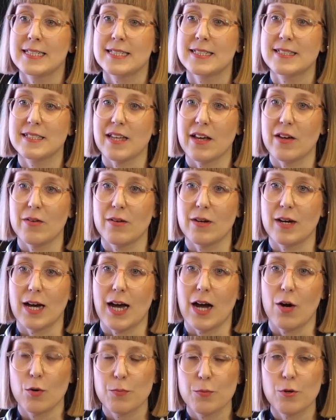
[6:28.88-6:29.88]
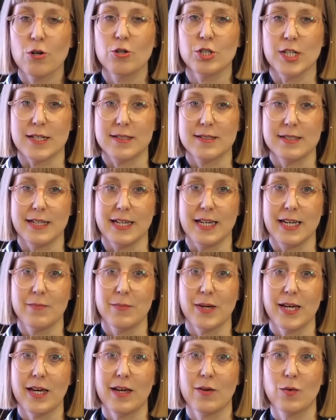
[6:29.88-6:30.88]
So our project
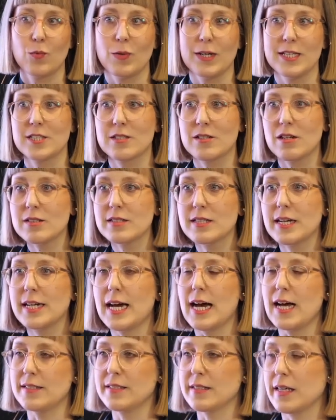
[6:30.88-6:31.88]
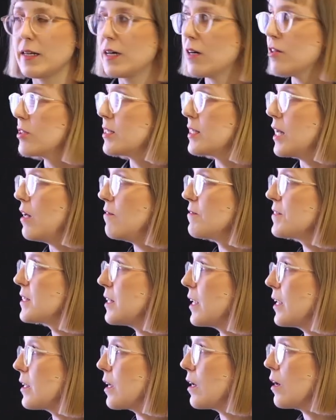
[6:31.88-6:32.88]
team, we started asking ourselves,
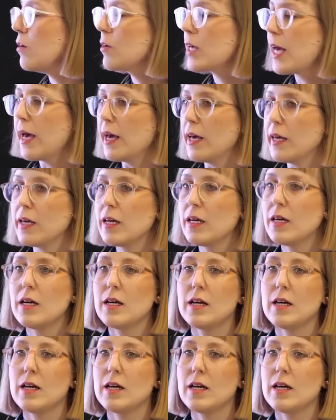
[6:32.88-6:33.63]
like, okay,